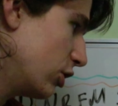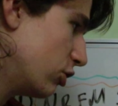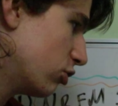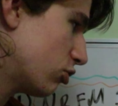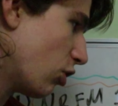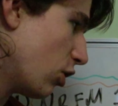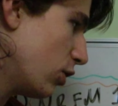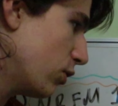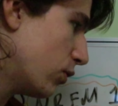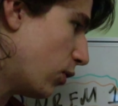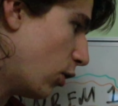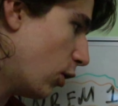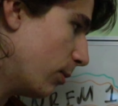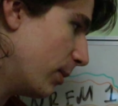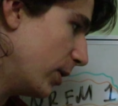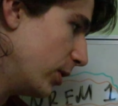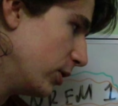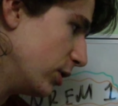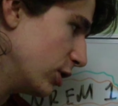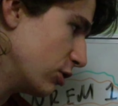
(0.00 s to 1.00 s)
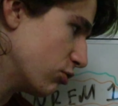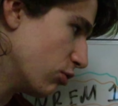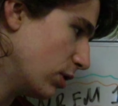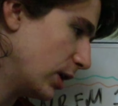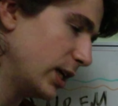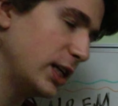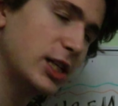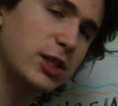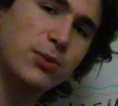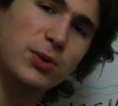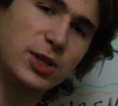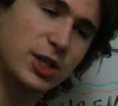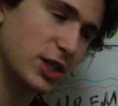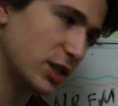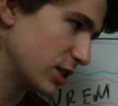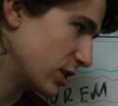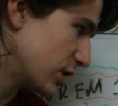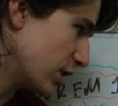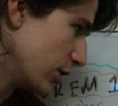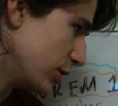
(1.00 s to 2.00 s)
Growth hormone is released, which
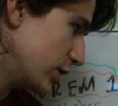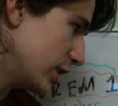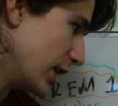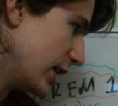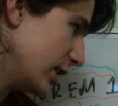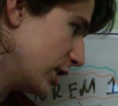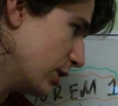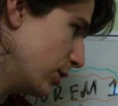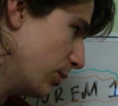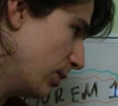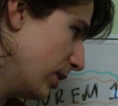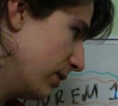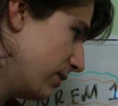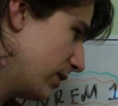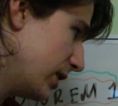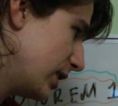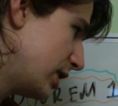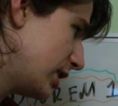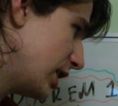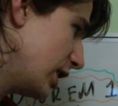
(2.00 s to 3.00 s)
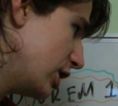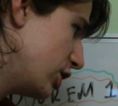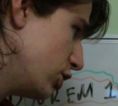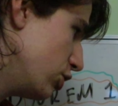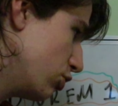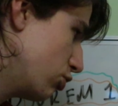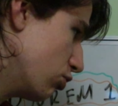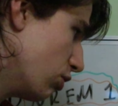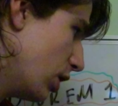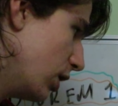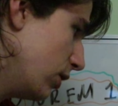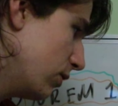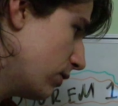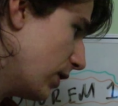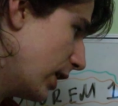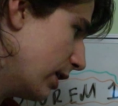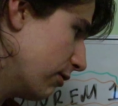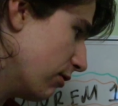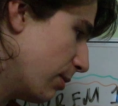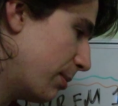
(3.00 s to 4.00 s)
is associated with tissue
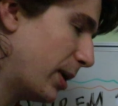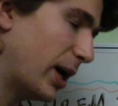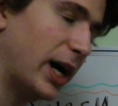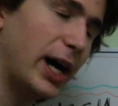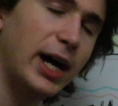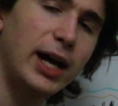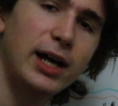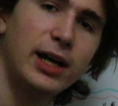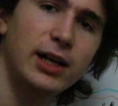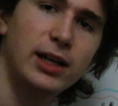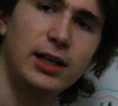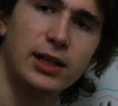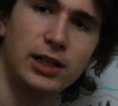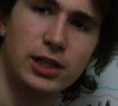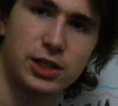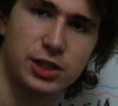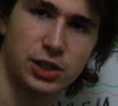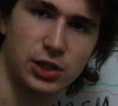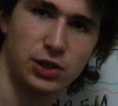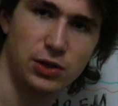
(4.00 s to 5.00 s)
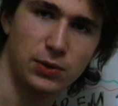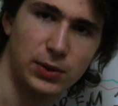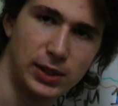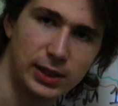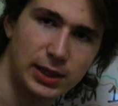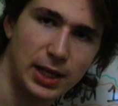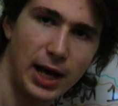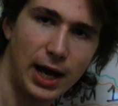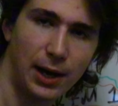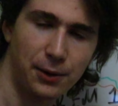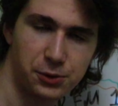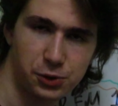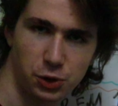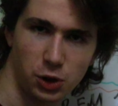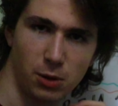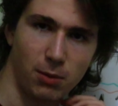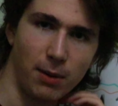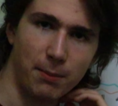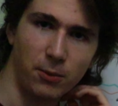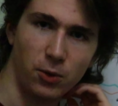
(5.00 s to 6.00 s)
growth and repair, so you'll need that. I'll
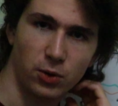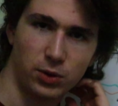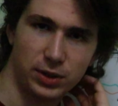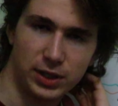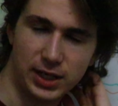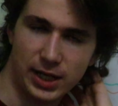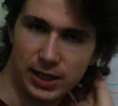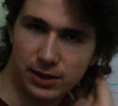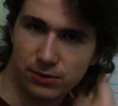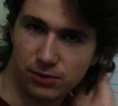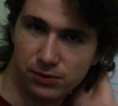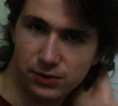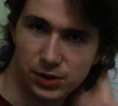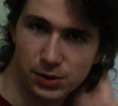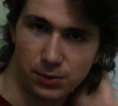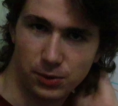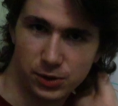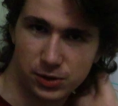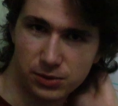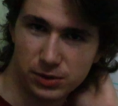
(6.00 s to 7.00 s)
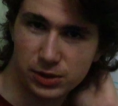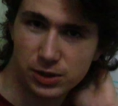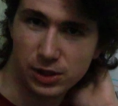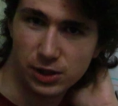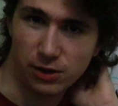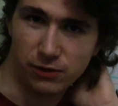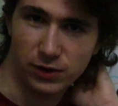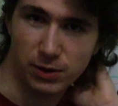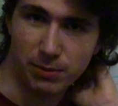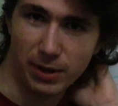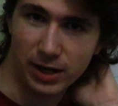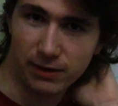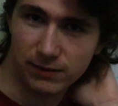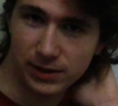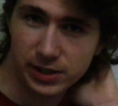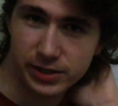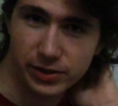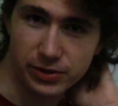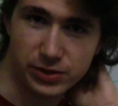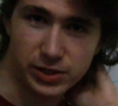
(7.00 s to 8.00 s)
talk about more at the end to do with the
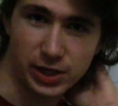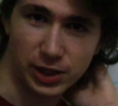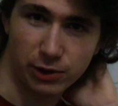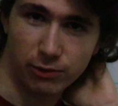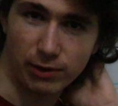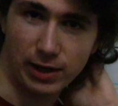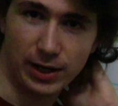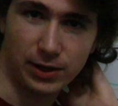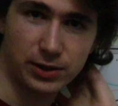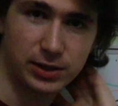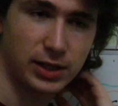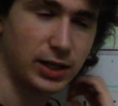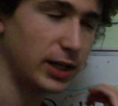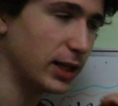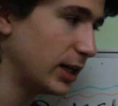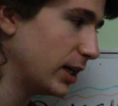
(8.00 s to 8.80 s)
benefits, and stick around.